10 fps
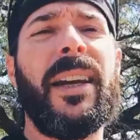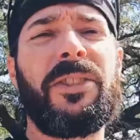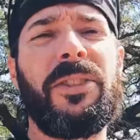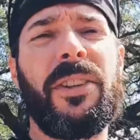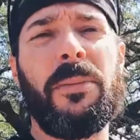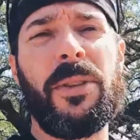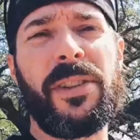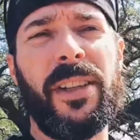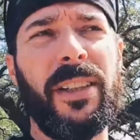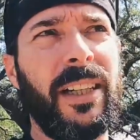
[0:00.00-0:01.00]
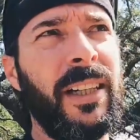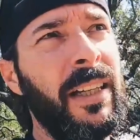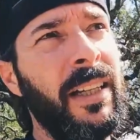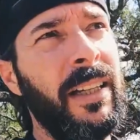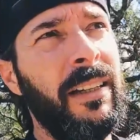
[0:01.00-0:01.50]
Actually going to be selling
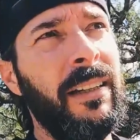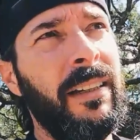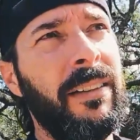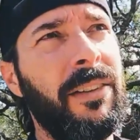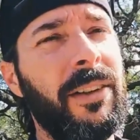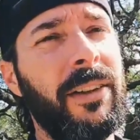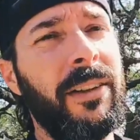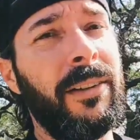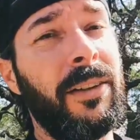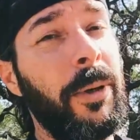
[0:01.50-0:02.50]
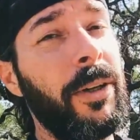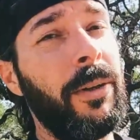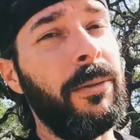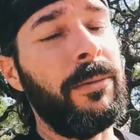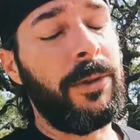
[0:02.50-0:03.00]
the
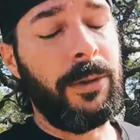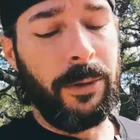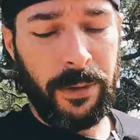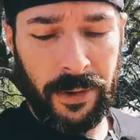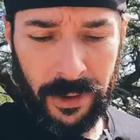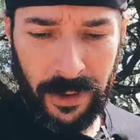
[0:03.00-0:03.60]
Camaro too,